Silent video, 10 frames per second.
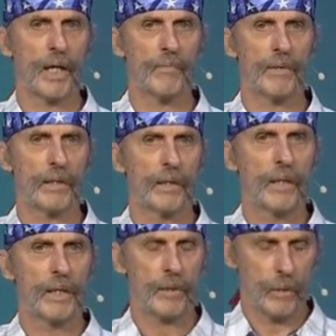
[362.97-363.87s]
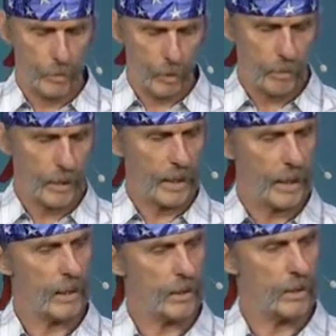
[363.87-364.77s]
my life, I, you know, broke my
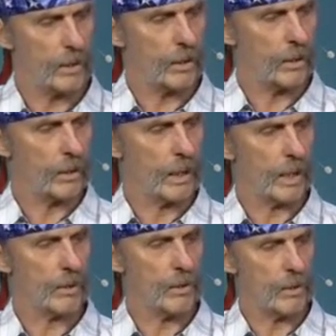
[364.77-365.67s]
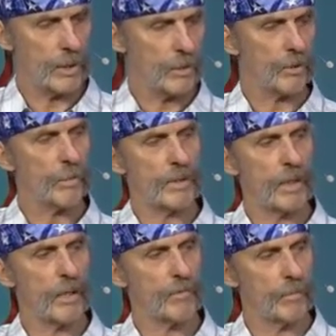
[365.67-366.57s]
hands and cuts and stitched
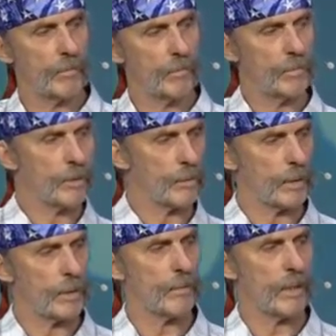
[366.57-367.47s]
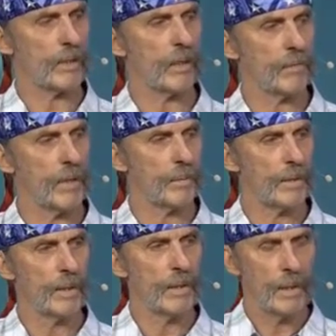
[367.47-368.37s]
myself and splinted myself up,
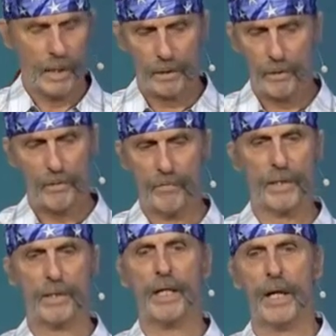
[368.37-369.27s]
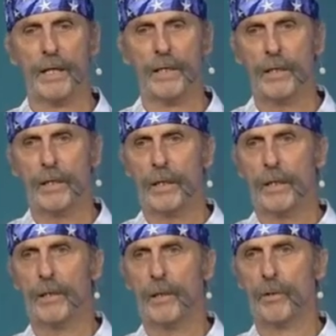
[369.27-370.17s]
but I couldn't fix that.
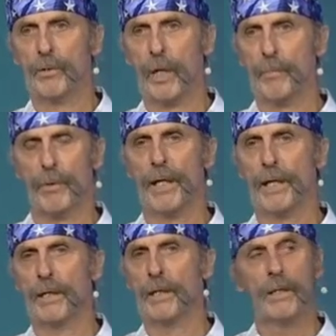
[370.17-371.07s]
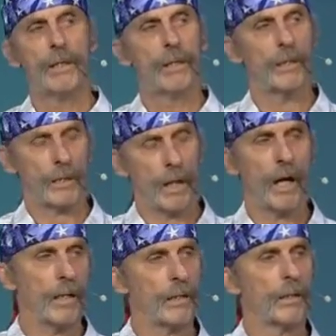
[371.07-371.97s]
You know, so I prayed you know, a
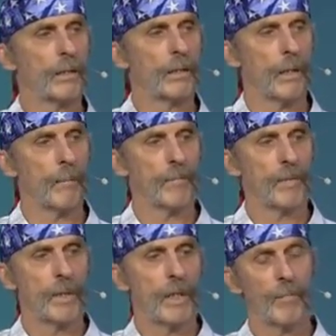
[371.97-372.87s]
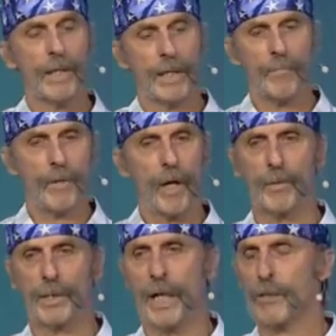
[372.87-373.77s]
lot, and, um, and my left
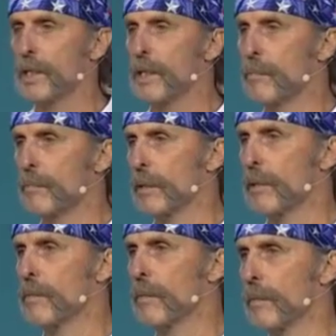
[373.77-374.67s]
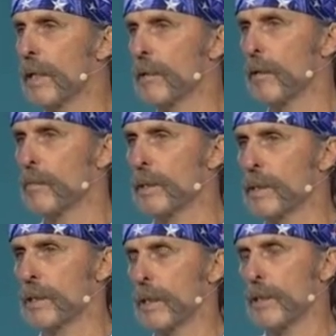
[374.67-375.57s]
arm was actually getting bigger than my right arm
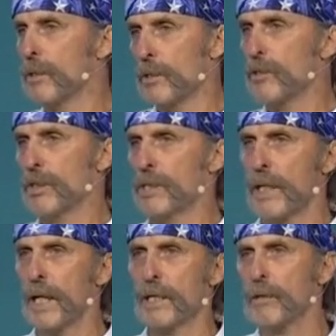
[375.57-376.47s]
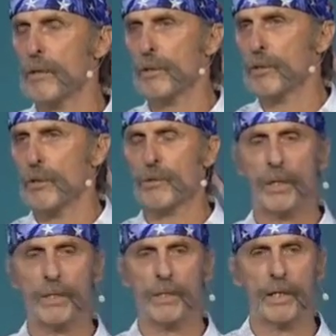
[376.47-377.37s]
because I couldn't use this hand. I'd go to
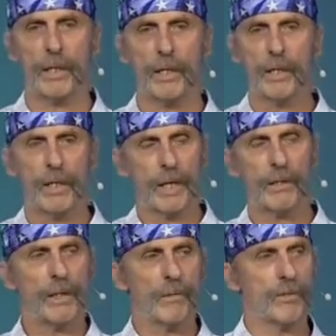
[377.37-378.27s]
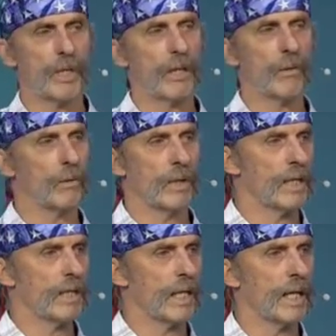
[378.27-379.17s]
church on Sunday. I couldn't even shake old
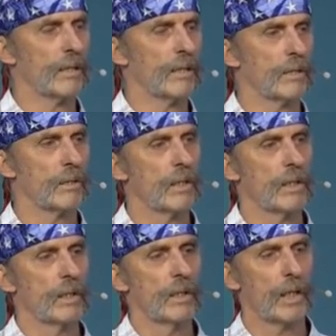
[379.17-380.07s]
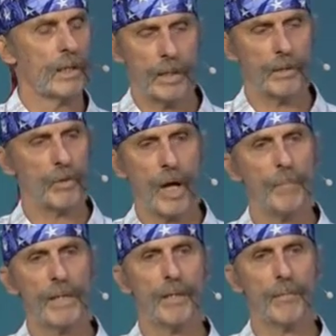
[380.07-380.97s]
ladies' hands. They
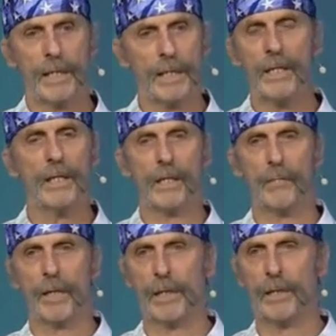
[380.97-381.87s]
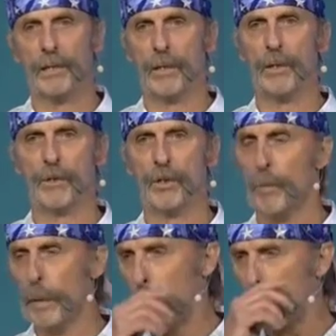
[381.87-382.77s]
dropped me to my knees. I'm not kidding. It hurt
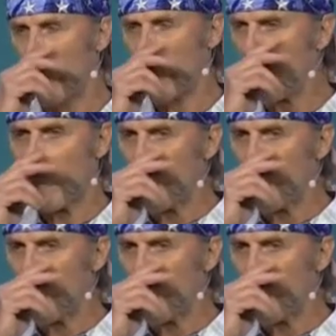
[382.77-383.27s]
so bad.